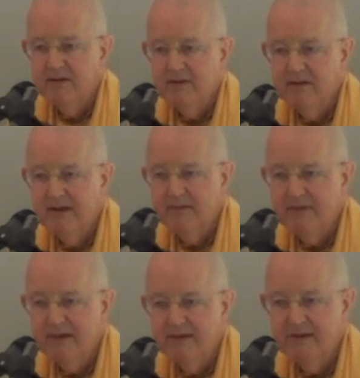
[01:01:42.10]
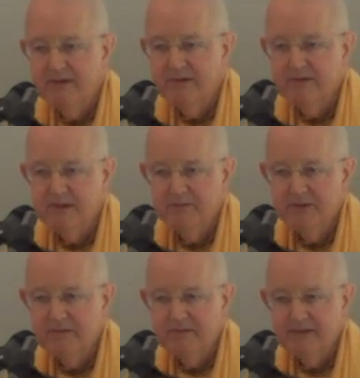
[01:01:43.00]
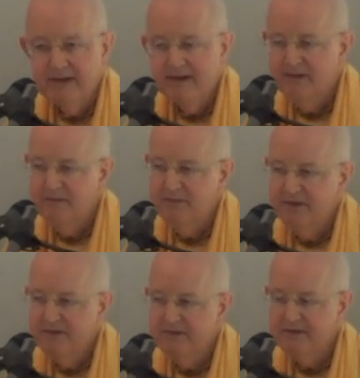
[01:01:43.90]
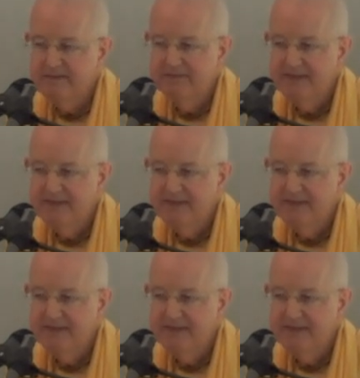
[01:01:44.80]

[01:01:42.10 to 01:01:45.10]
Okay, I'm going to interrupt your contemplation.